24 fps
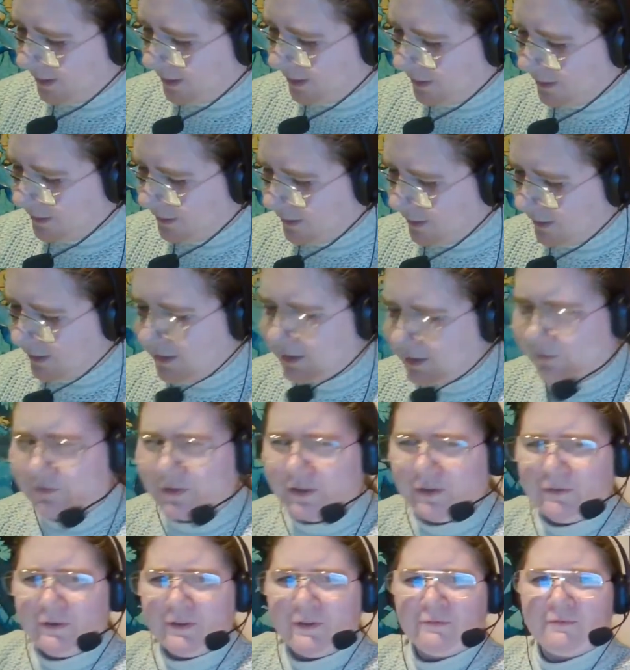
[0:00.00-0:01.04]
did an interview
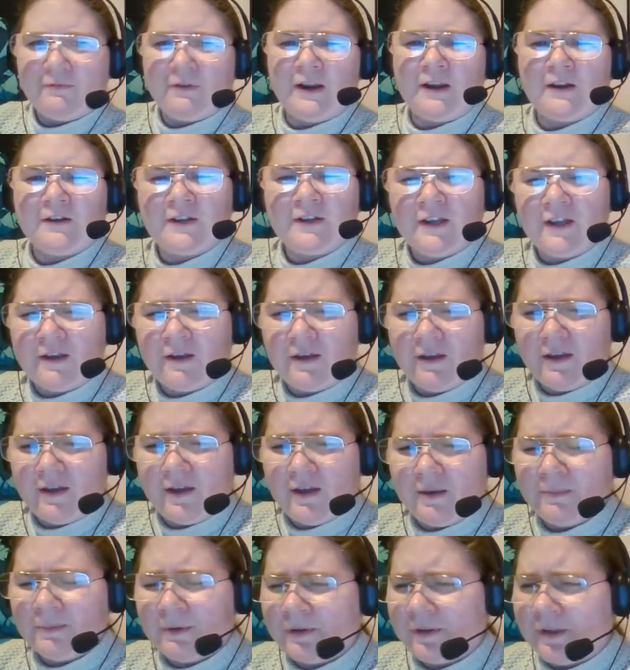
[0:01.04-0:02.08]
with Randy
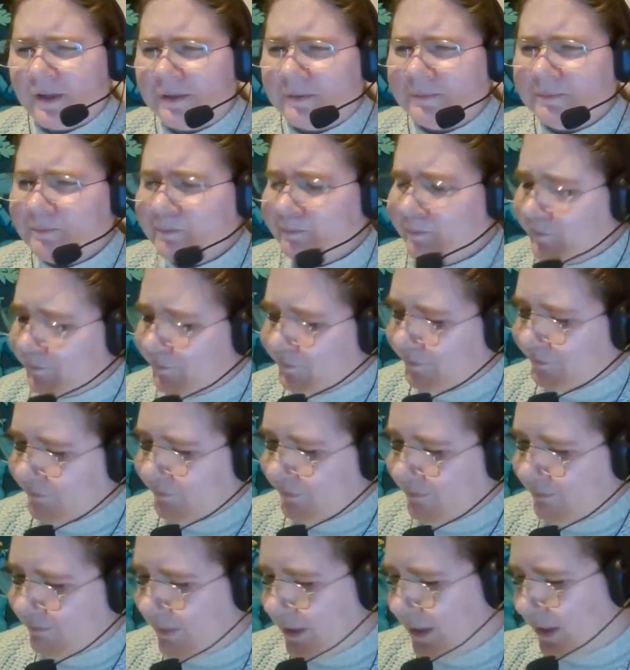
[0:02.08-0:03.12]
Eberlin
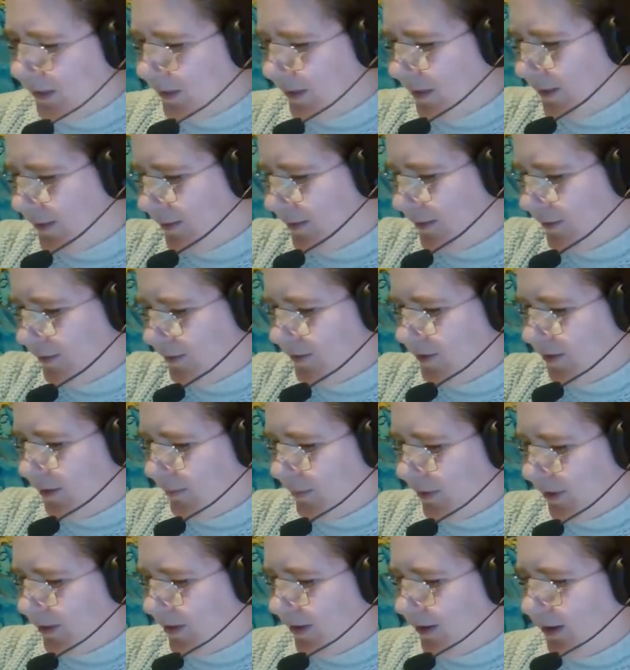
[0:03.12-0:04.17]
back at
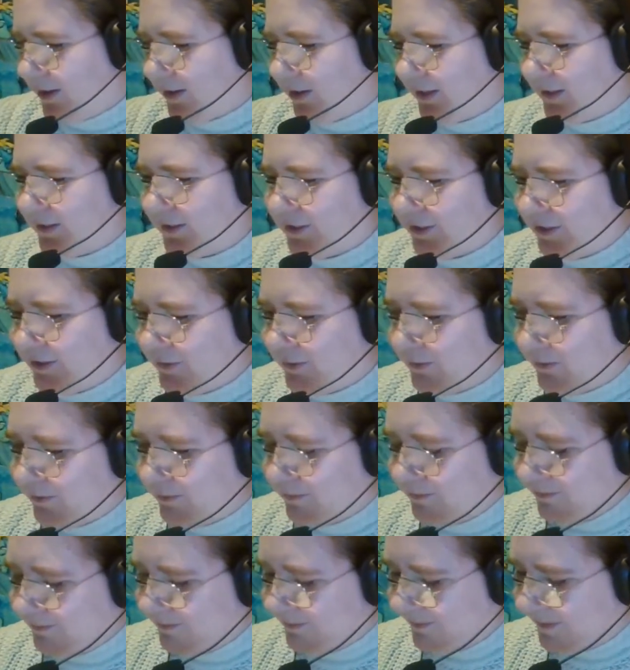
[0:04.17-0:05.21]
SummerCon in June
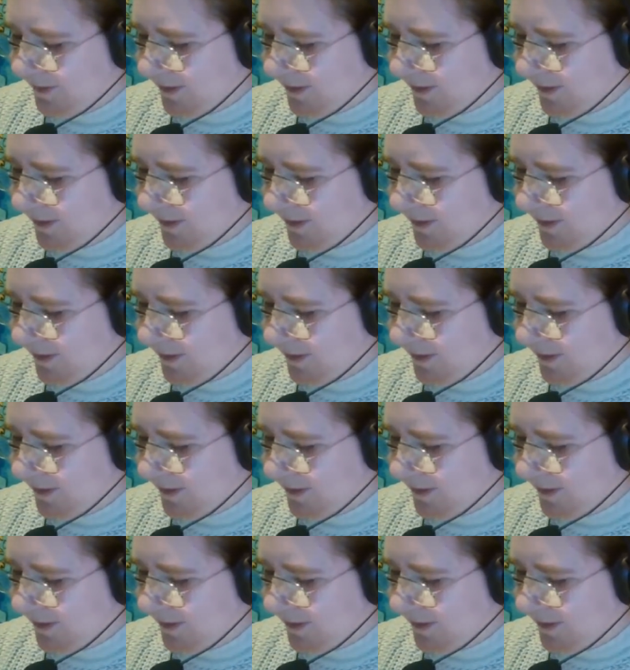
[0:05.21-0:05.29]
of